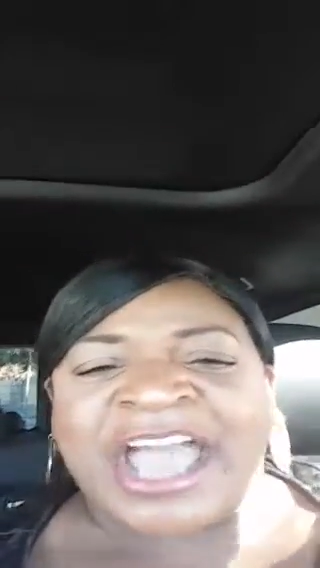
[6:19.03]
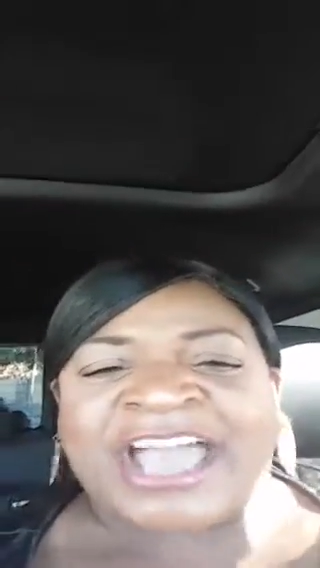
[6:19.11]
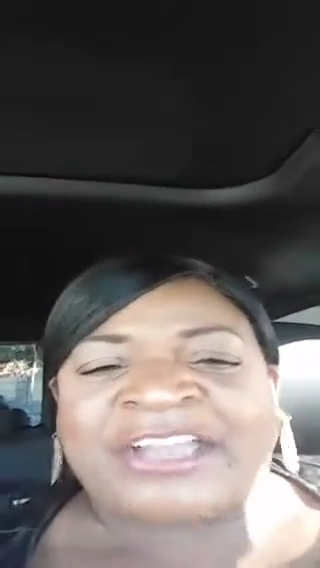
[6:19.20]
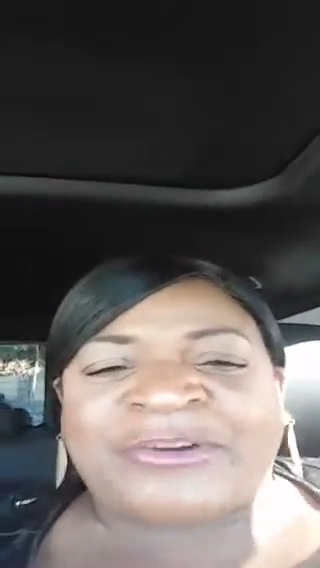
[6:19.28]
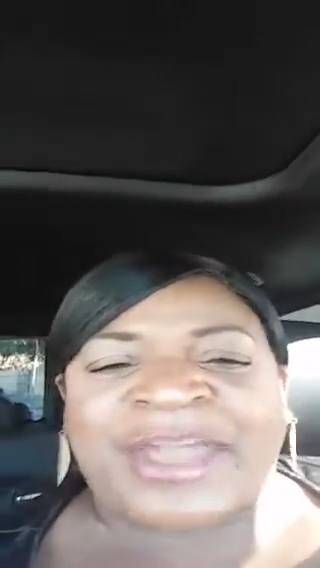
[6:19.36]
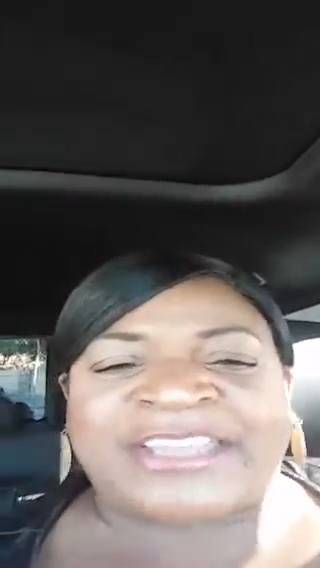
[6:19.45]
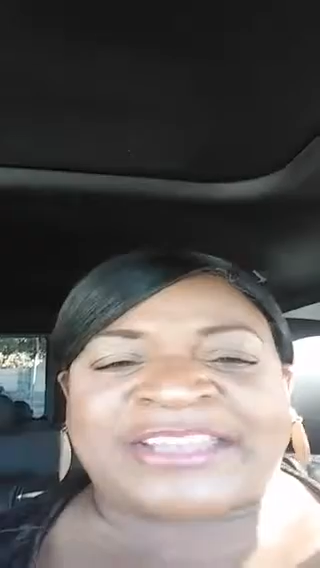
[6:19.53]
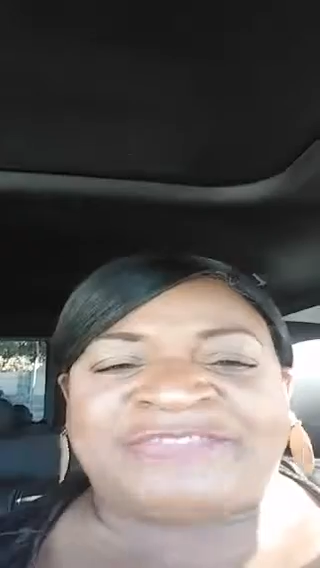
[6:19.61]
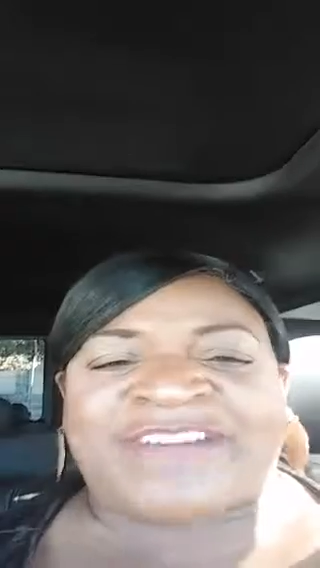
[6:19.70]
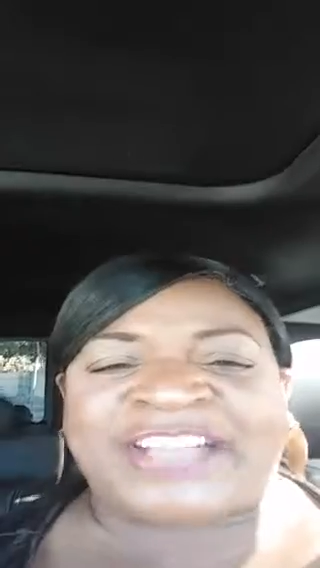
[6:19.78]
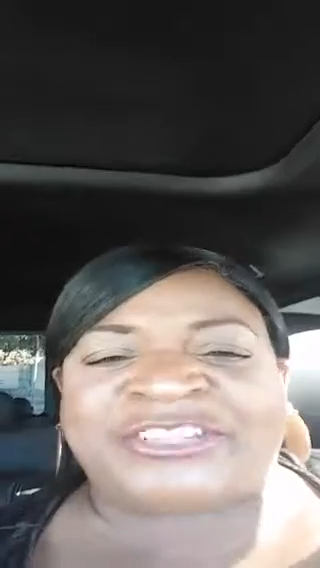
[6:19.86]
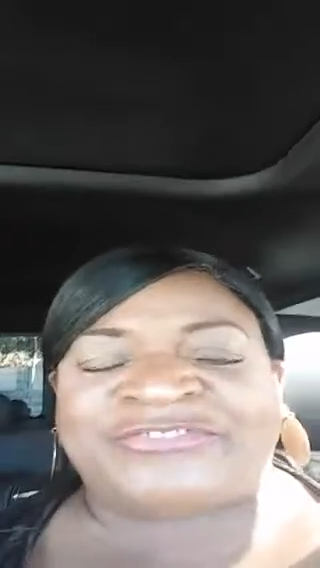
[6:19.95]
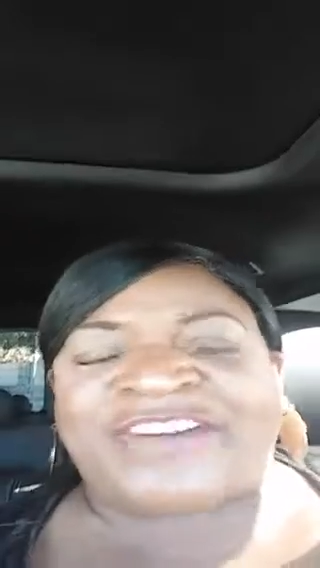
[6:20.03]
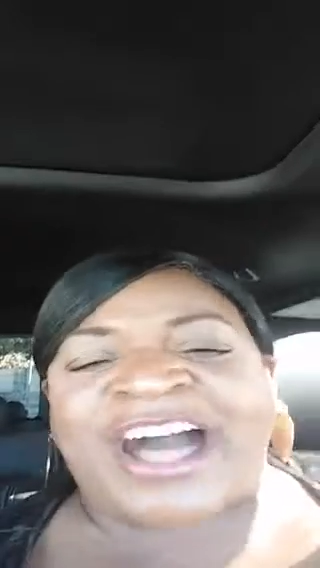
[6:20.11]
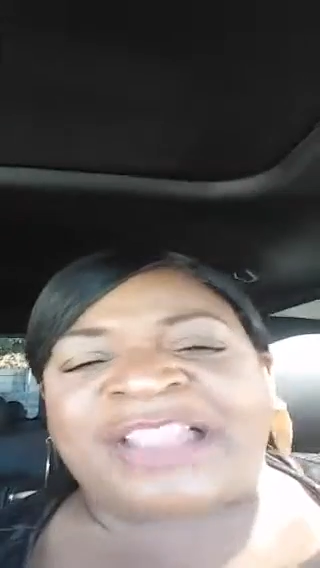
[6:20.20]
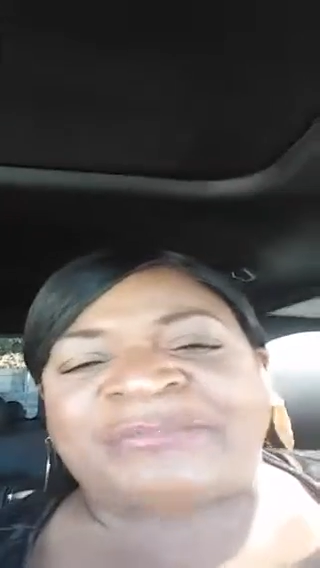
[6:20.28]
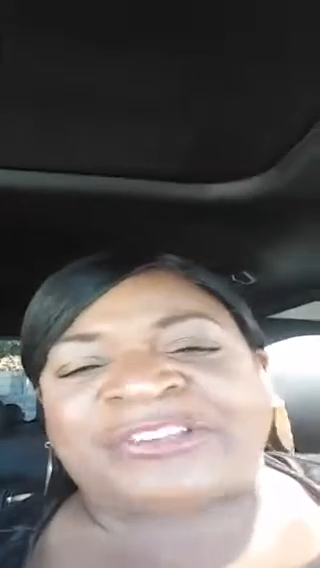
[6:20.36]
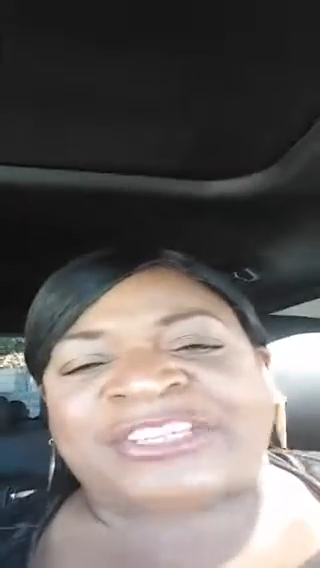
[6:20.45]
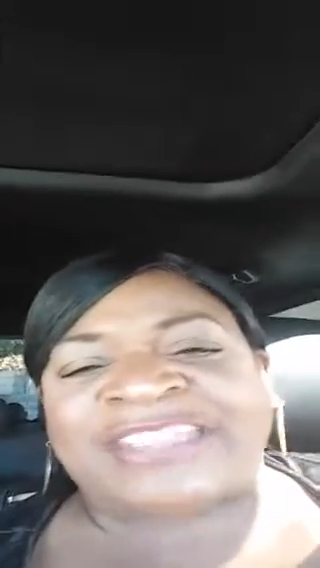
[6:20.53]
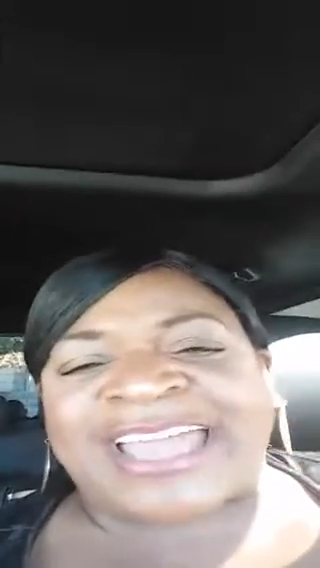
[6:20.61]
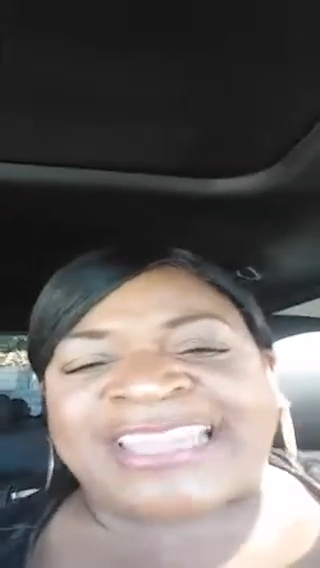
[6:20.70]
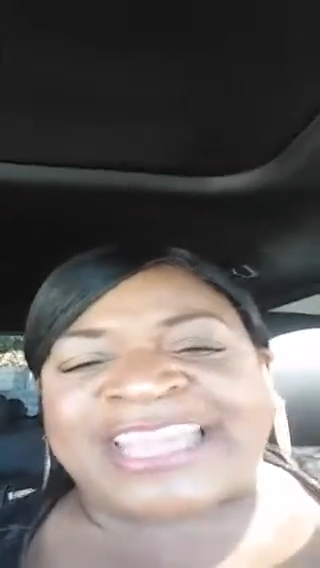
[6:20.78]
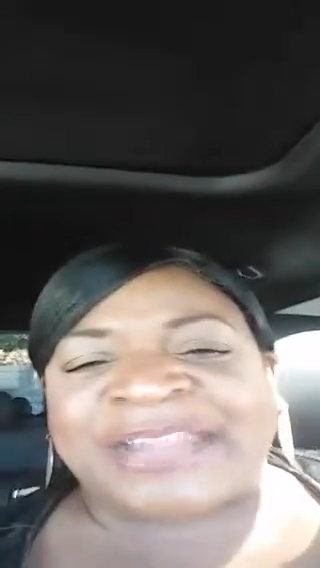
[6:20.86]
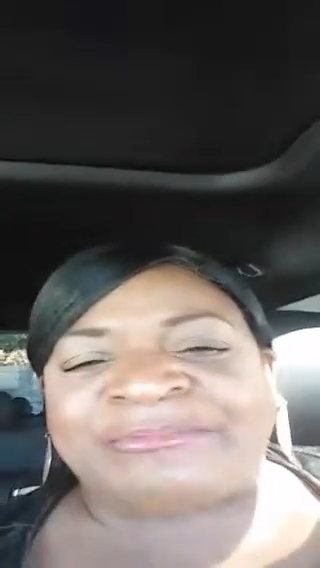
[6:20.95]
And go ahead and invite your followers
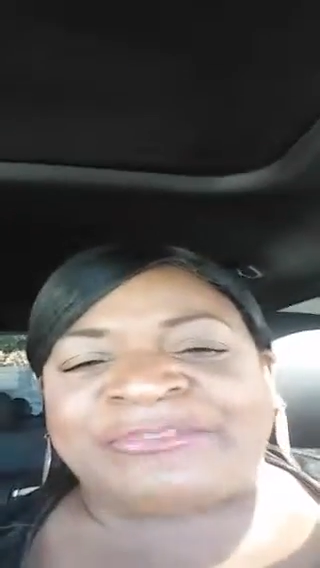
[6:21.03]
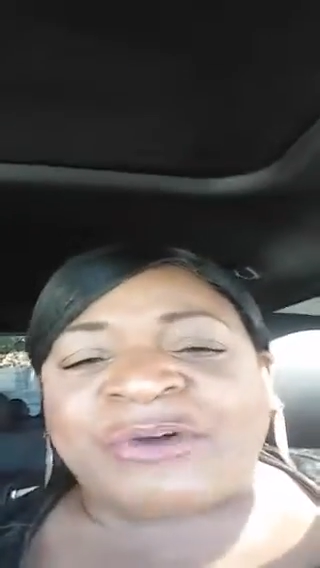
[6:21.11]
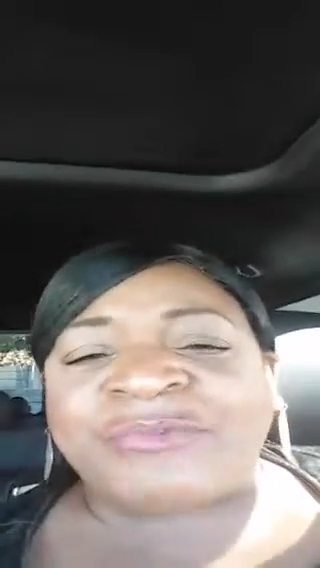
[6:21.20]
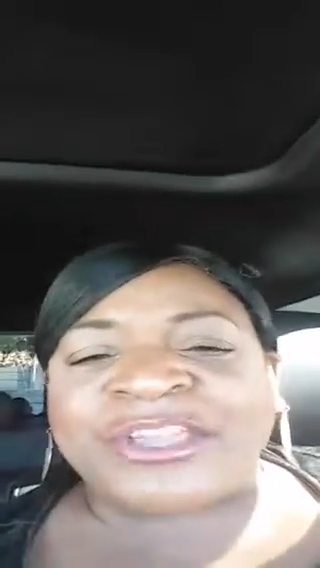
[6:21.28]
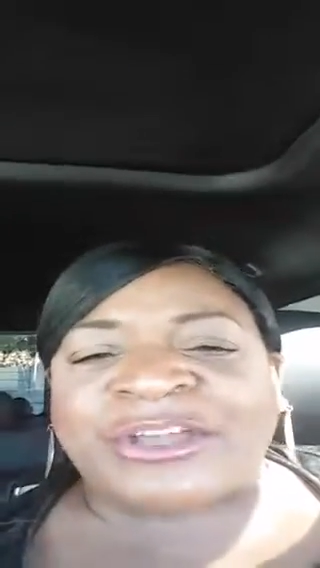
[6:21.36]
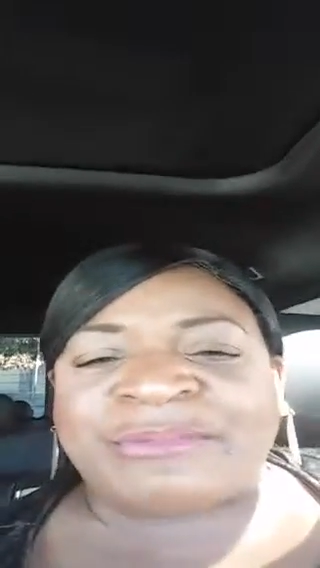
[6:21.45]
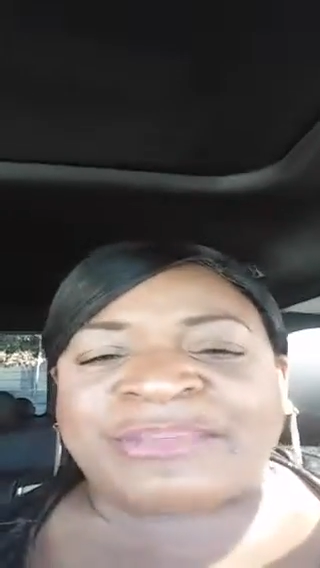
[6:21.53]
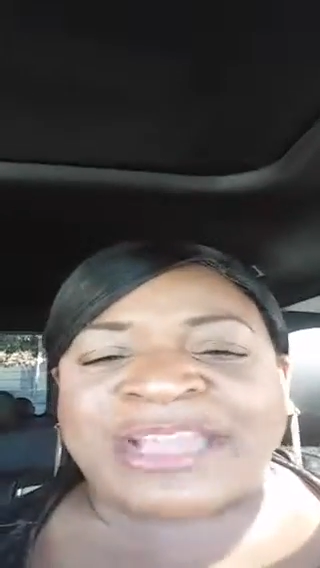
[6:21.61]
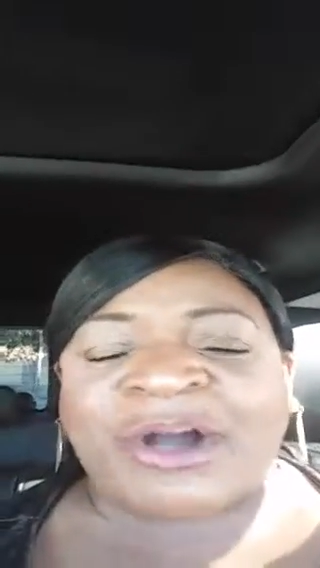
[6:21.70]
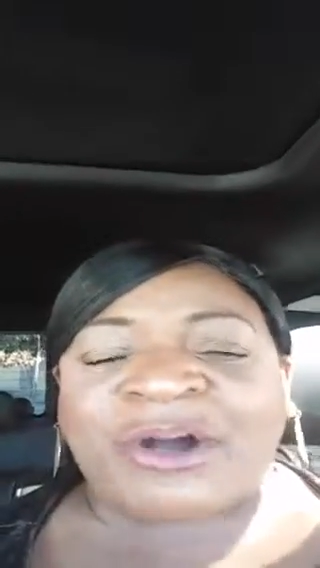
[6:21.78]
tonight. Let them know we're going to be